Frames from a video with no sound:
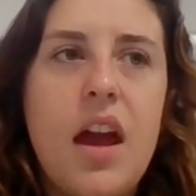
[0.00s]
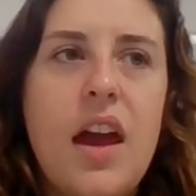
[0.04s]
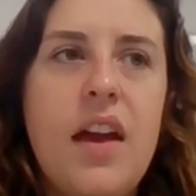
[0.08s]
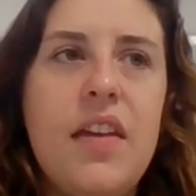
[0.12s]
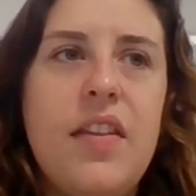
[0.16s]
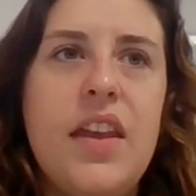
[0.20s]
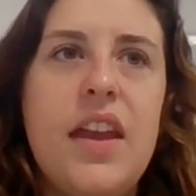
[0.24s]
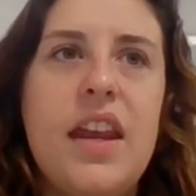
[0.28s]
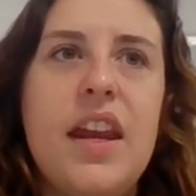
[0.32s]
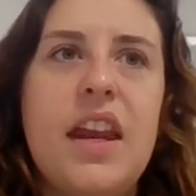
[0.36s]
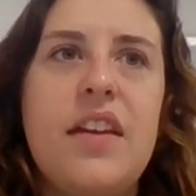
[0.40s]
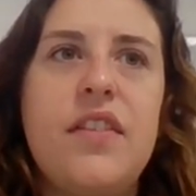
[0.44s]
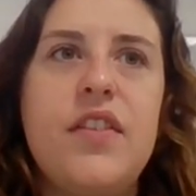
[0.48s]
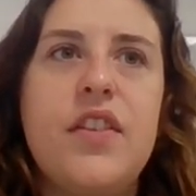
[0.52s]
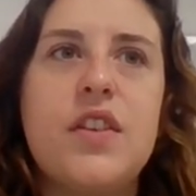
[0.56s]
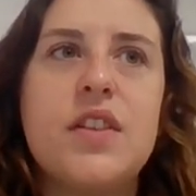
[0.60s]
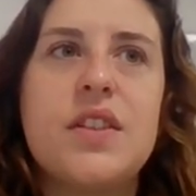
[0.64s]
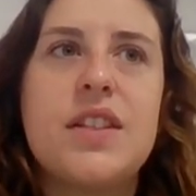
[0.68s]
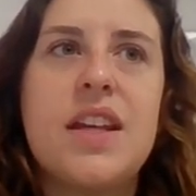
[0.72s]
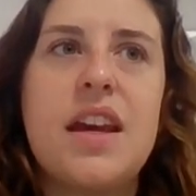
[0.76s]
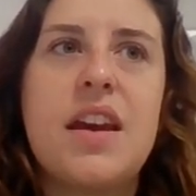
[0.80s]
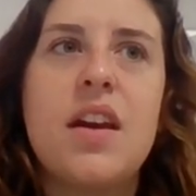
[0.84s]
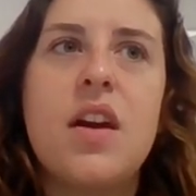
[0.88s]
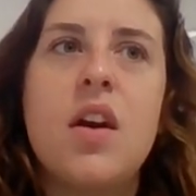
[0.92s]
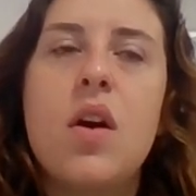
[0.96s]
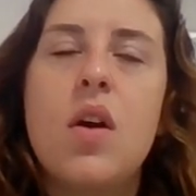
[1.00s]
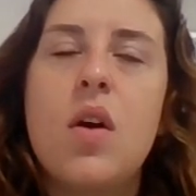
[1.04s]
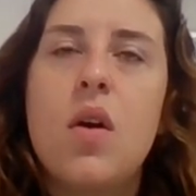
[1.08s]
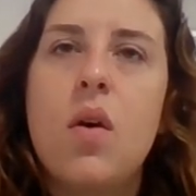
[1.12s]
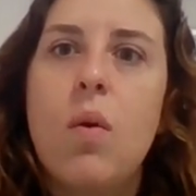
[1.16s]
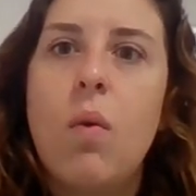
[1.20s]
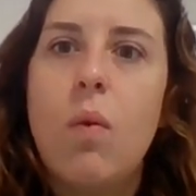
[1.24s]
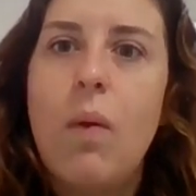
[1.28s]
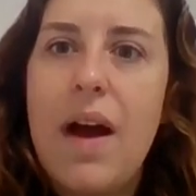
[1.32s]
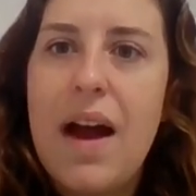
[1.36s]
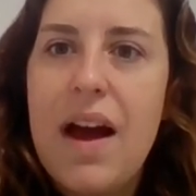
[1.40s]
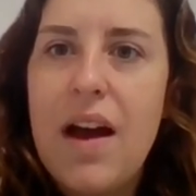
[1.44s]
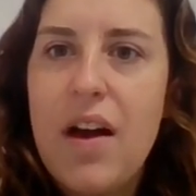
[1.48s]
And then if you say,
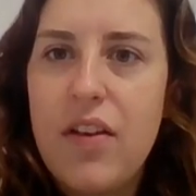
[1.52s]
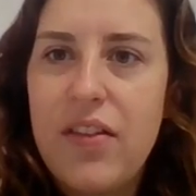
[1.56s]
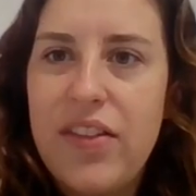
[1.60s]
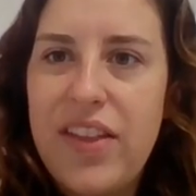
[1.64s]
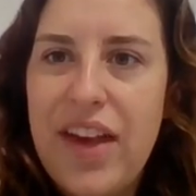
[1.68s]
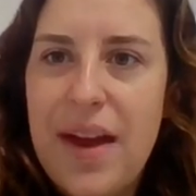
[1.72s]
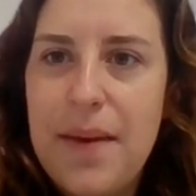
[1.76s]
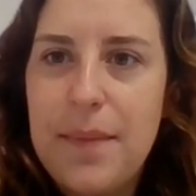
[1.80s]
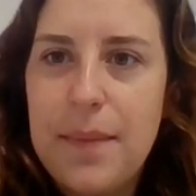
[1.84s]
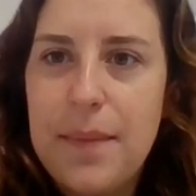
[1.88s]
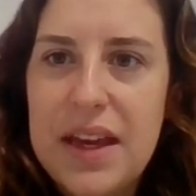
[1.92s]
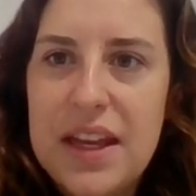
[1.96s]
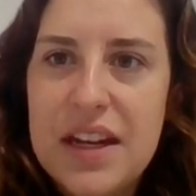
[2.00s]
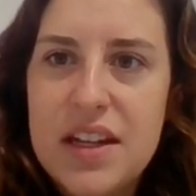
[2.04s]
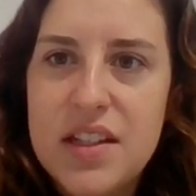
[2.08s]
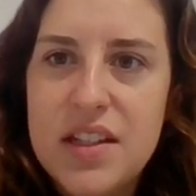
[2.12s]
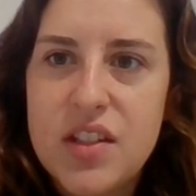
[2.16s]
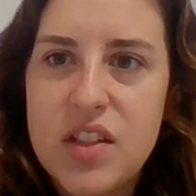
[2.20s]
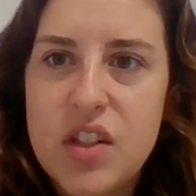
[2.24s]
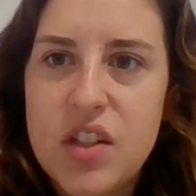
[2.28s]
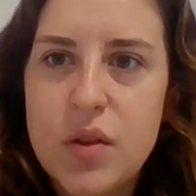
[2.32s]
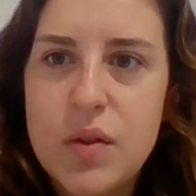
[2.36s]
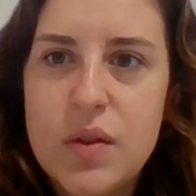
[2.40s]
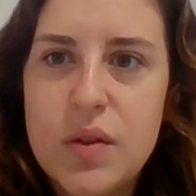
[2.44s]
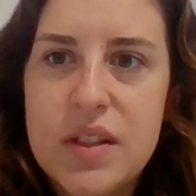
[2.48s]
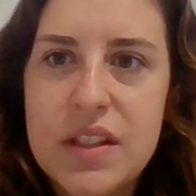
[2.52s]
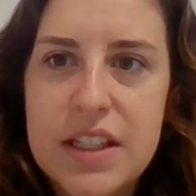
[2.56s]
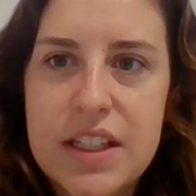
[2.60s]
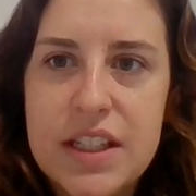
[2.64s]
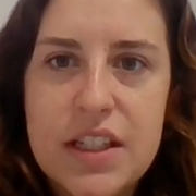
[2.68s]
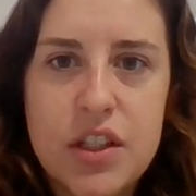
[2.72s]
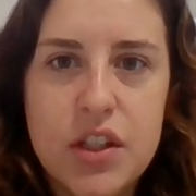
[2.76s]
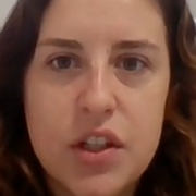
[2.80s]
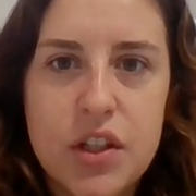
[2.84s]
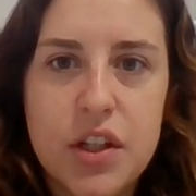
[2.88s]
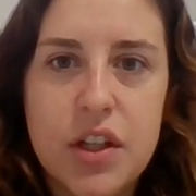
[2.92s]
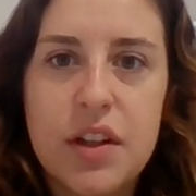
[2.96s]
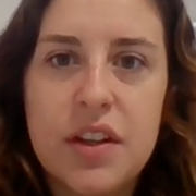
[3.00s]
wow, that man is so
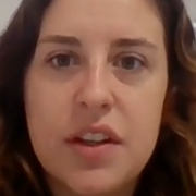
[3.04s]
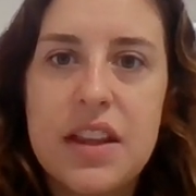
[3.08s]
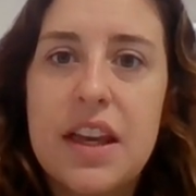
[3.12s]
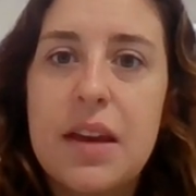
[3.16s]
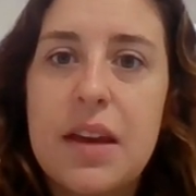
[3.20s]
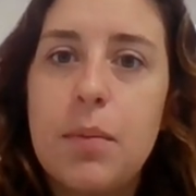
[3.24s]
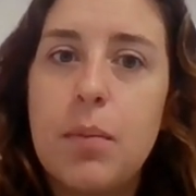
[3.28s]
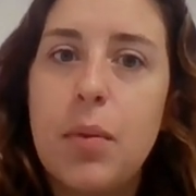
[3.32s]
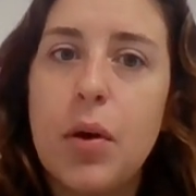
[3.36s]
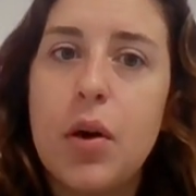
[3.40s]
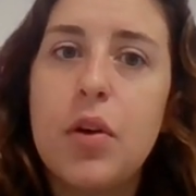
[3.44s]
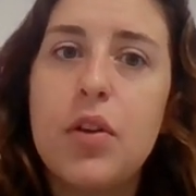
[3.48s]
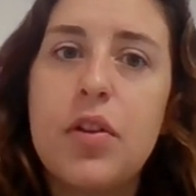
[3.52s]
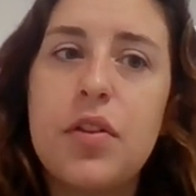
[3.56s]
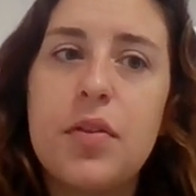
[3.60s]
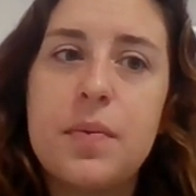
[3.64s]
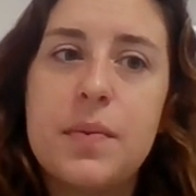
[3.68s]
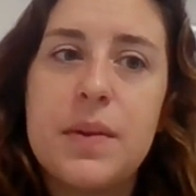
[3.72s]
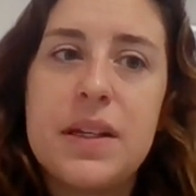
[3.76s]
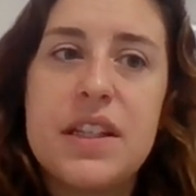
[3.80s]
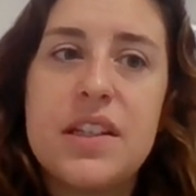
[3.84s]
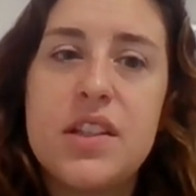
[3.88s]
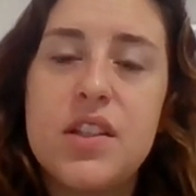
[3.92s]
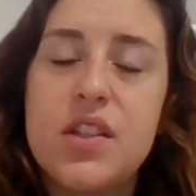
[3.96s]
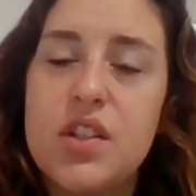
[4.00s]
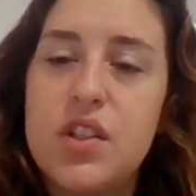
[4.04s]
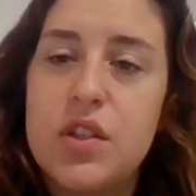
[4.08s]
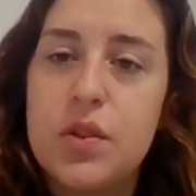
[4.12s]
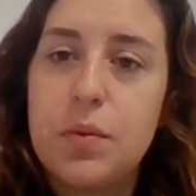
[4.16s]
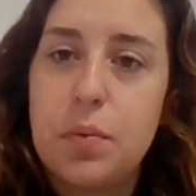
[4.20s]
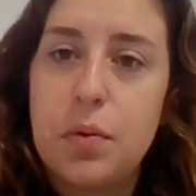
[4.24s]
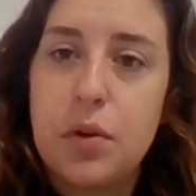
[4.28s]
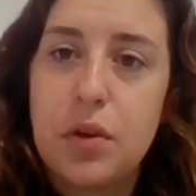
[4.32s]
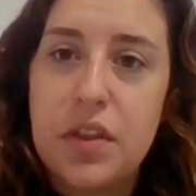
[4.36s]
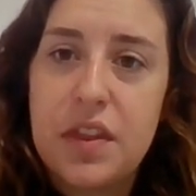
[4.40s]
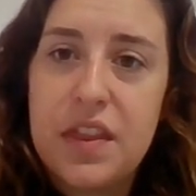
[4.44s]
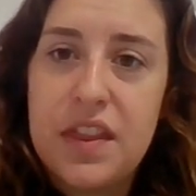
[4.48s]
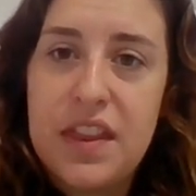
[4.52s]
slender, they both mean
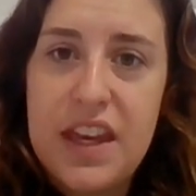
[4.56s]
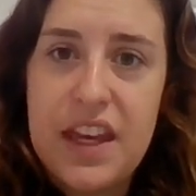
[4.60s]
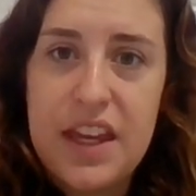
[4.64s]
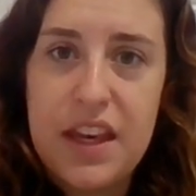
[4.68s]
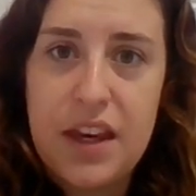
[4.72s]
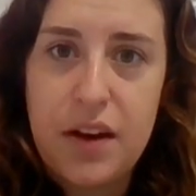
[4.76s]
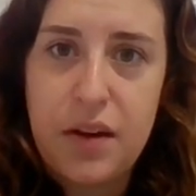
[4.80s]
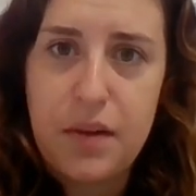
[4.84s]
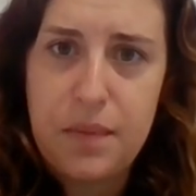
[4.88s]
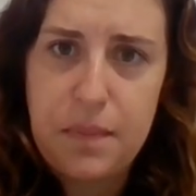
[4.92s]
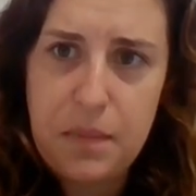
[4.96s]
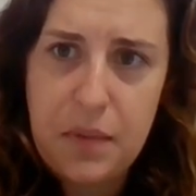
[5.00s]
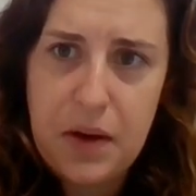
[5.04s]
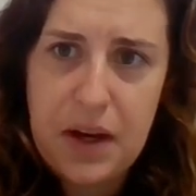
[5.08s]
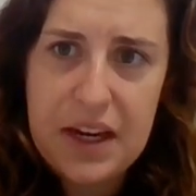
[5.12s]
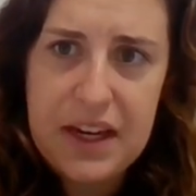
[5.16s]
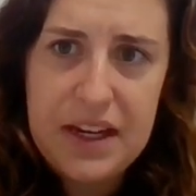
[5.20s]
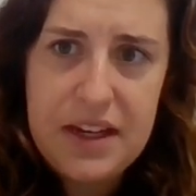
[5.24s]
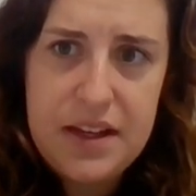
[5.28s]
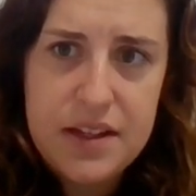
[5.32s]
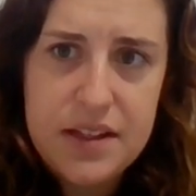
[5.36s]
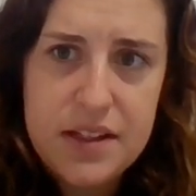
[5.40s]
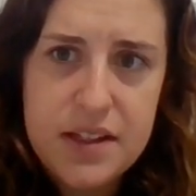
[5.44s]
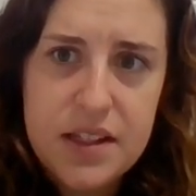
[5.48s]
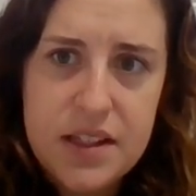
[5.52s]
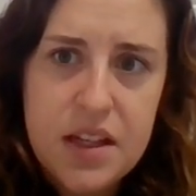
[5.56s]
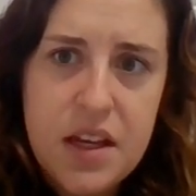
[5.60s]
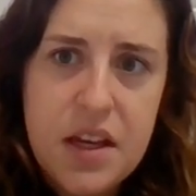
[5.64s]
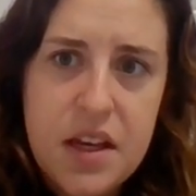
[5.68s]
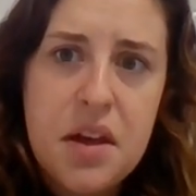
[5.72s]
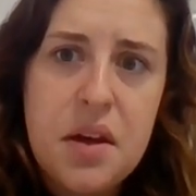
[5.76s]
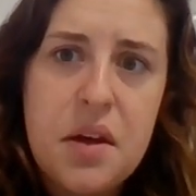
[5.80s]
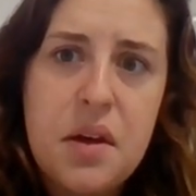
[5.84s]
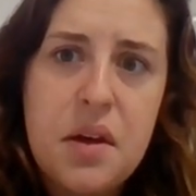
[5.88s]
super thin, right?